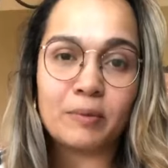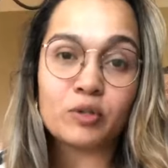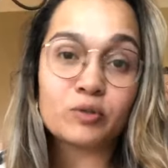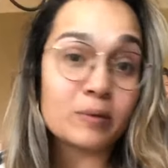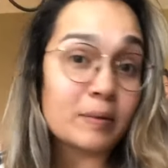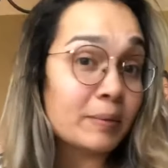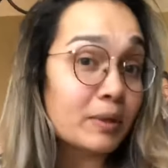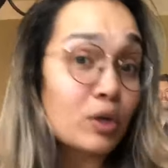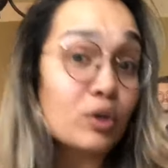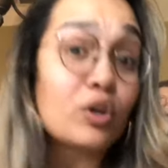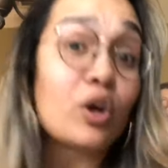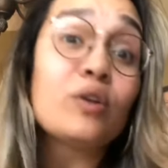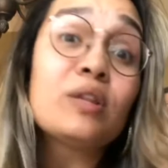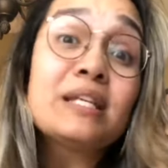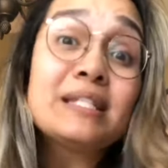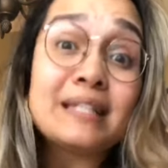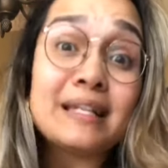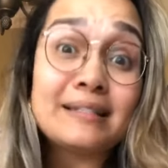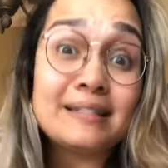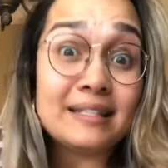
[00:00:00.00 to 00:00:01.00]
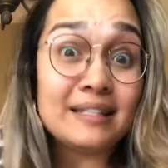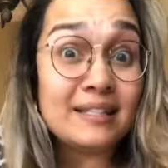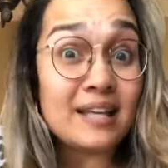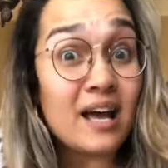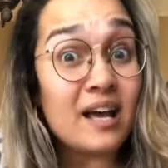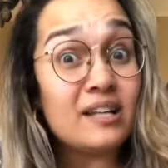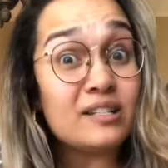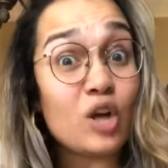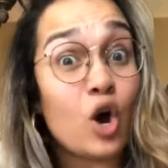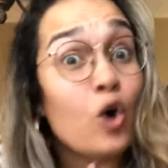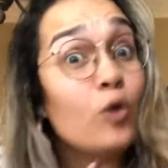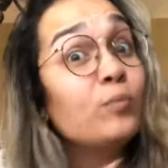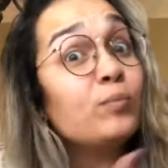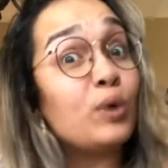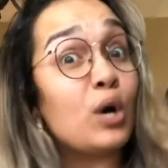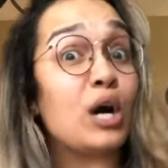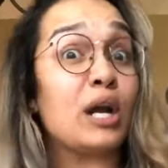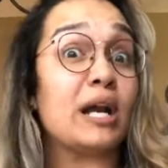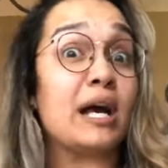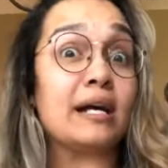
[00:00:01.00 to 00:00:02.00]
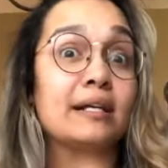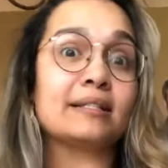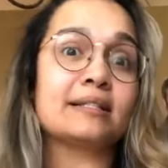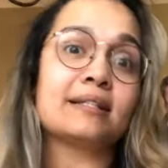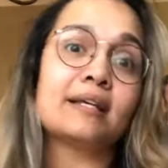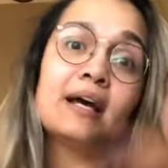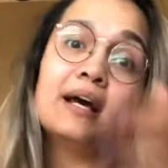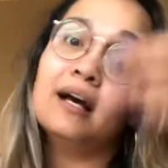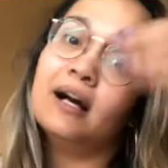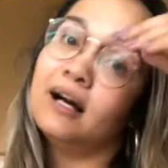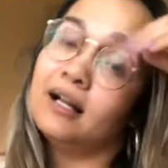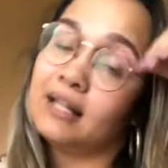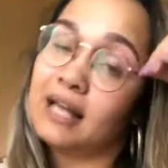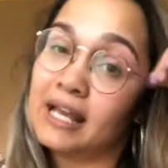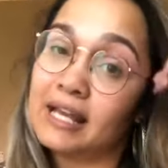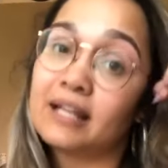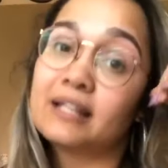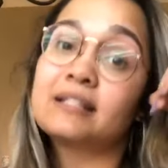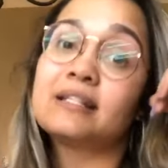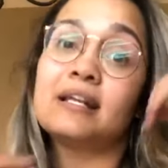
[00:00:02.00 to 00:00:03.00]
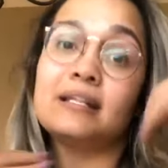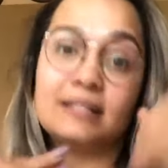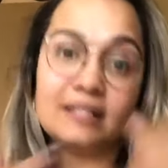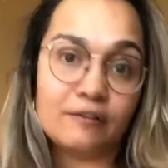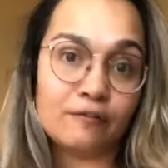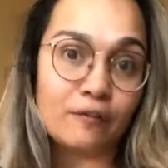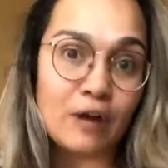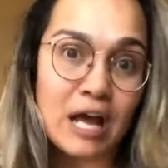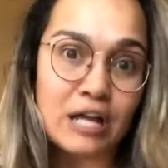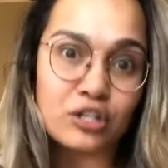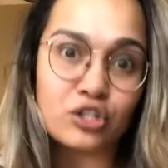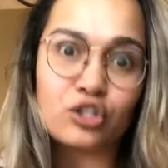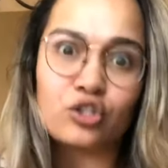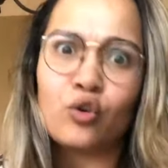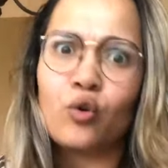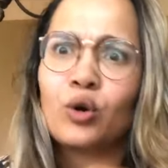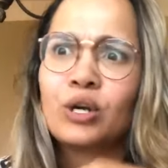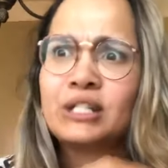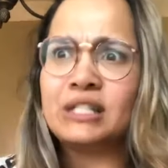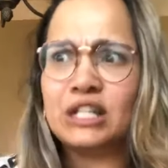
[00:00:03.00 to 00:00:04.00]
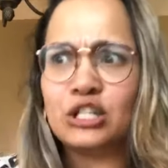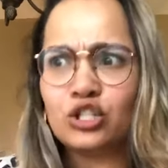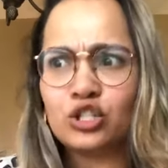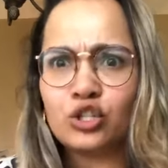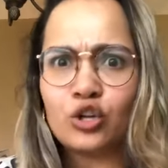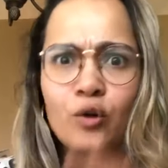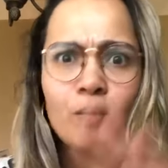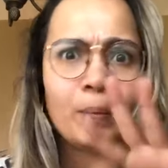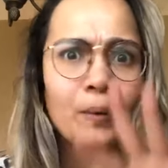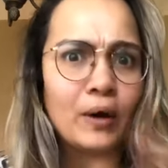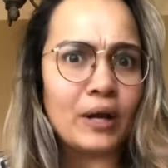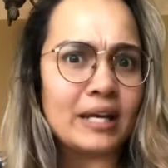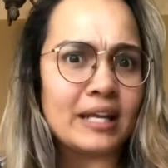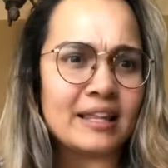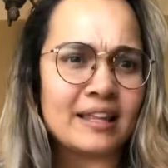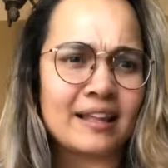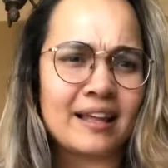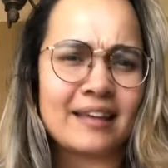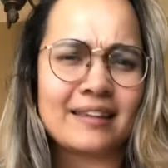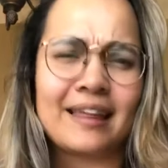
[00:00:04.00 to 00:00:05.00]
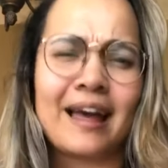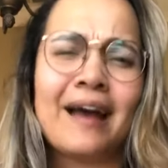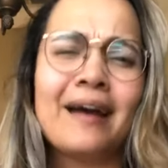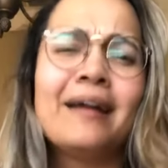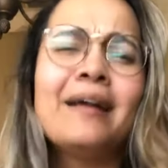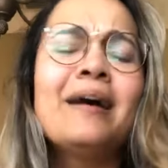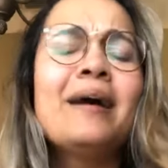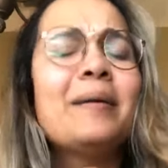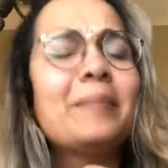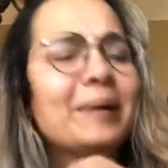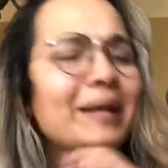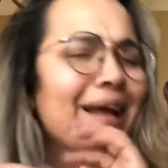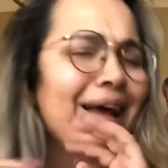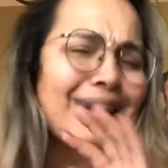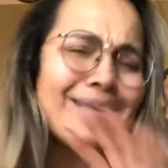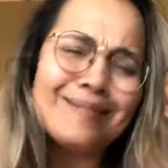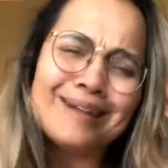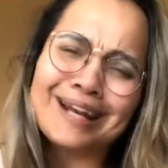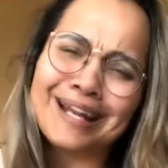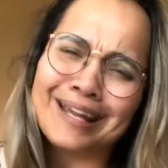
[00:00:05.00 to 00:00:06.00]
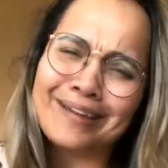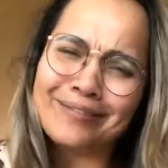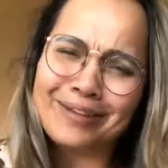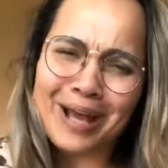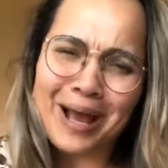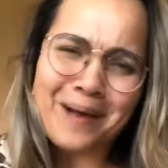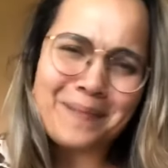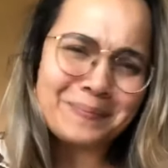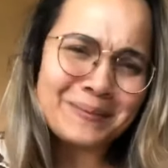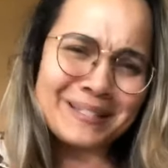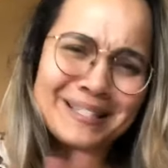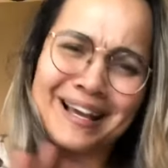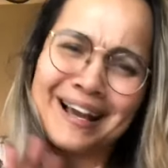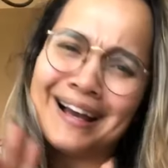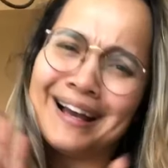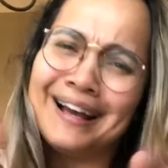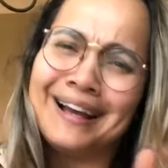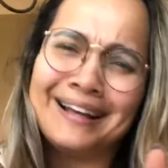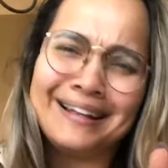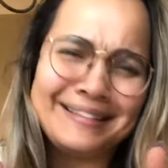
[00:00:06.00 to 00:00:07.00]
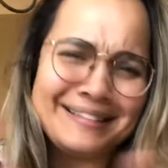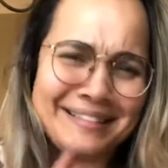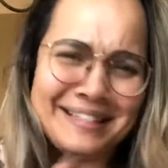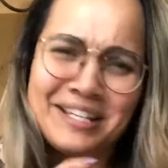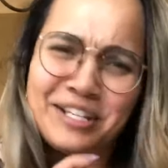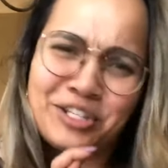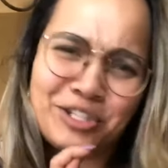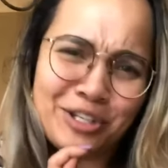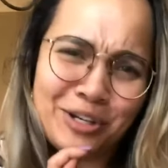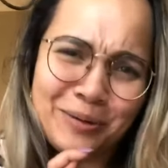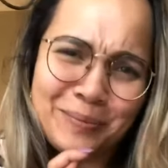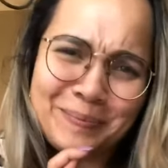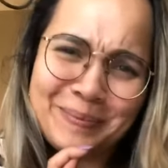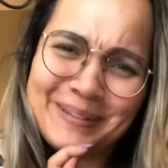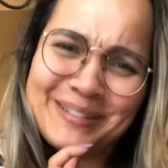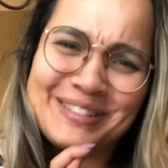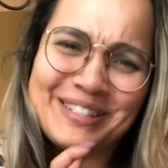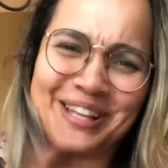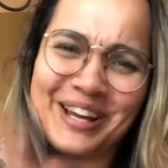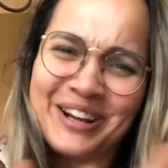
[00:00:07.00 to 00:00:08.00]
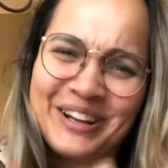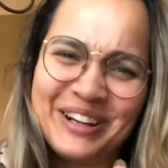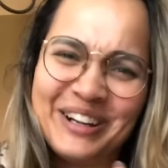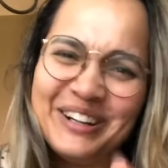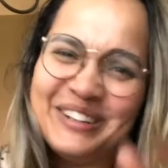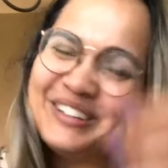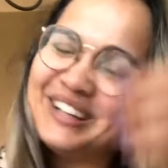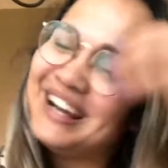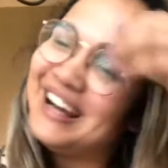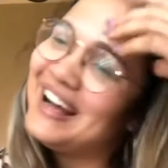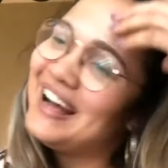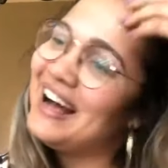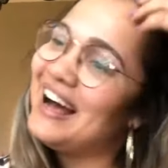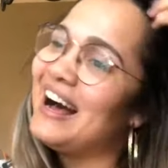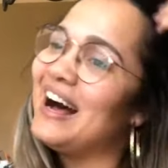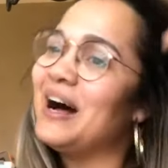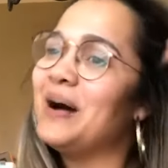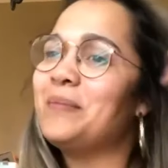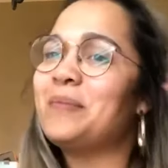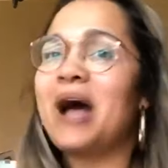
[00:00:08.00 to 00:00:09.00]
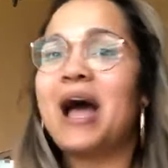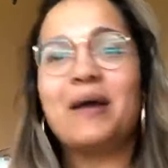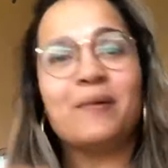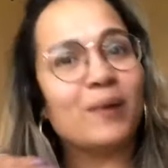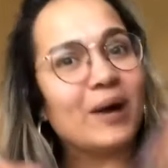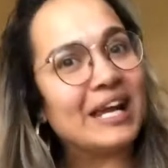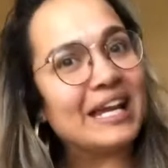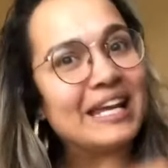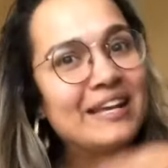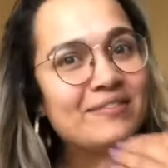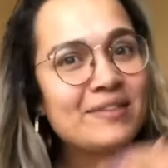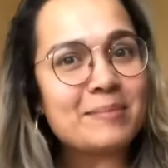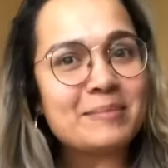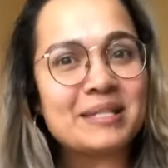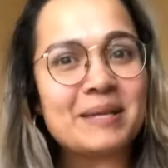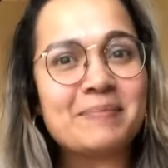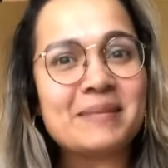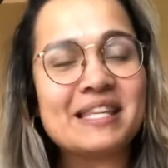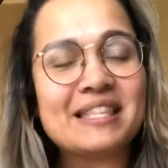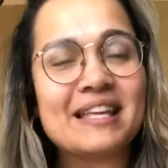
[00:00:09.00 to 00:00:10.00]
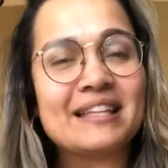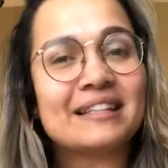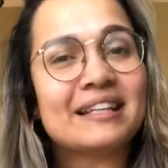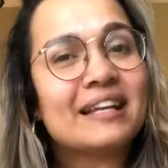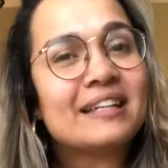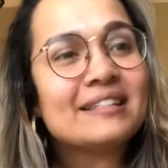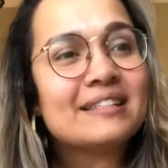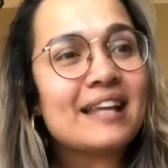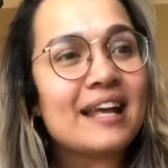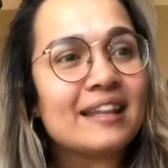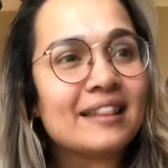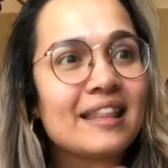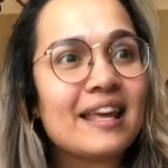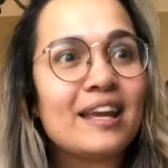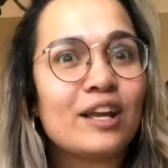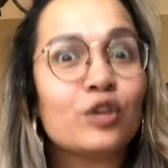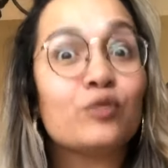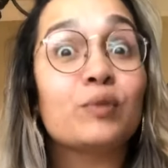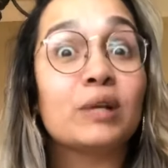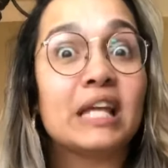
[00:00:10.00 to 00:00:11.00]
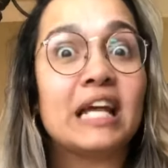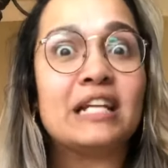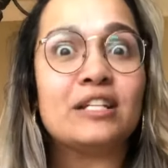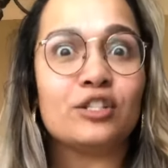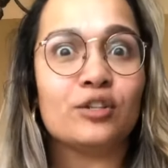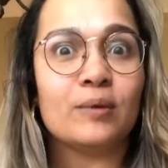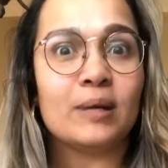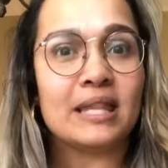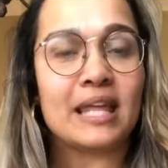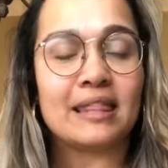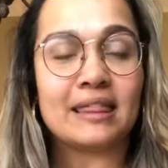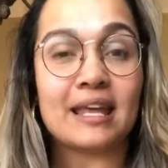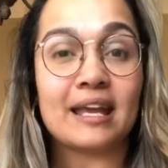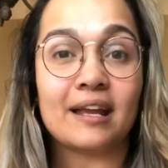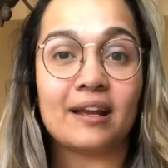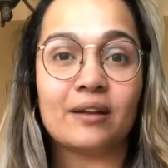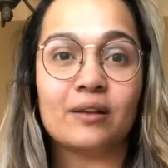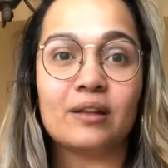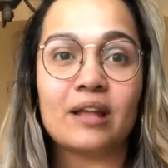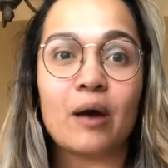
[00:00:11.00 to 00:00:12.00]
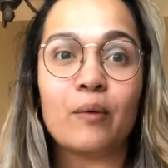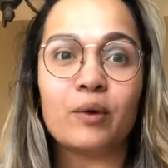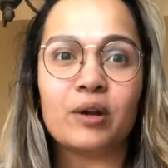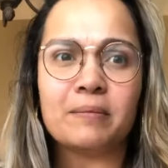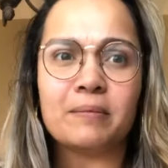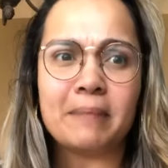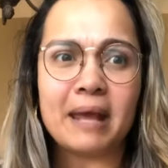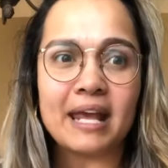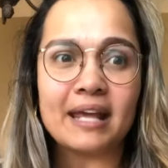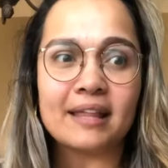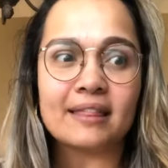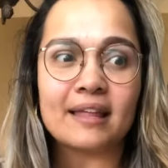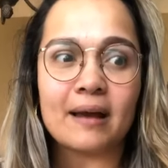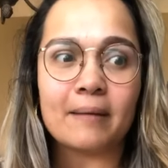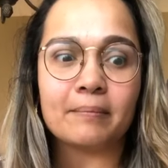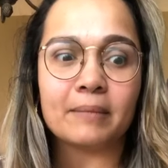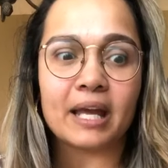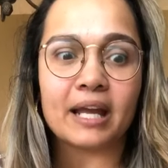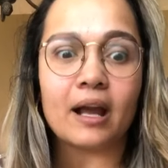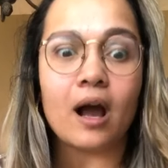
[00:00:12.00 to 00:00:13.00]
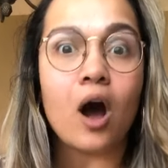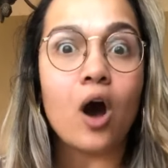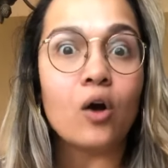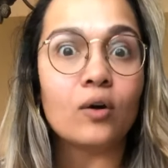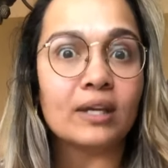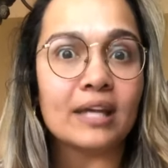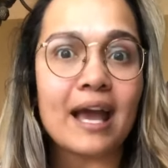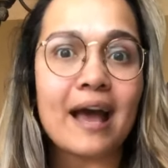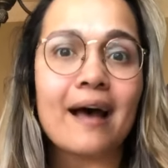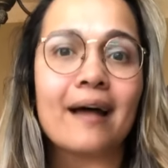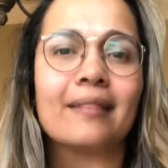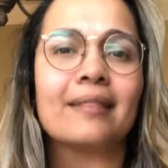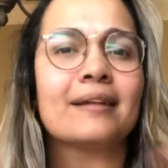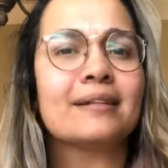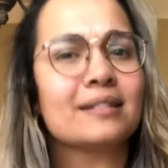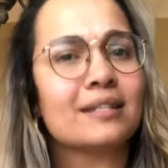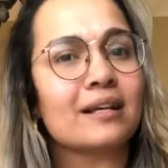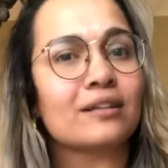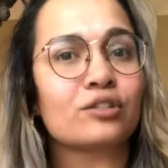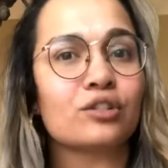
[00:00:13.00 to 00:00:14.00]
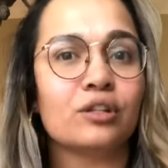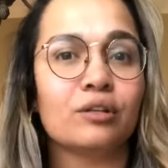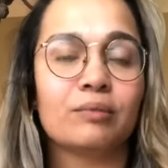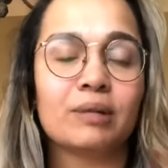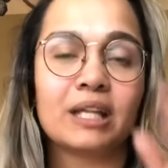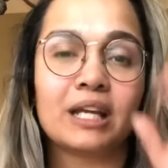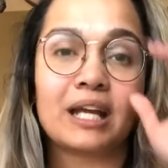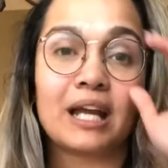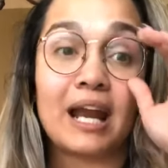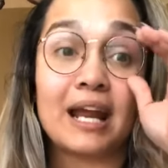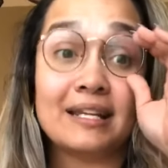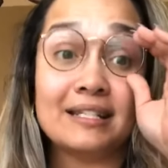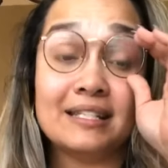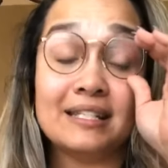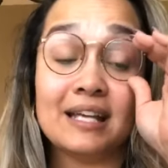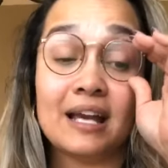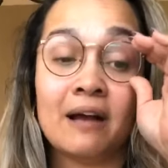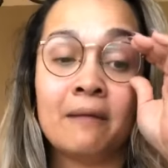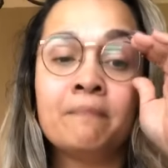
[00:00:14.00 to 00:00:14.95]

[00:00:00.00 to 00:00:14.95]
people don't know that Scentsy does home products like Scentsy Fresh or dish soap or anything like that. But I don't want to give cops dish soap. So I want to give them something that they could relate to and that would make them like, oh yeah, that's actually a really good idea.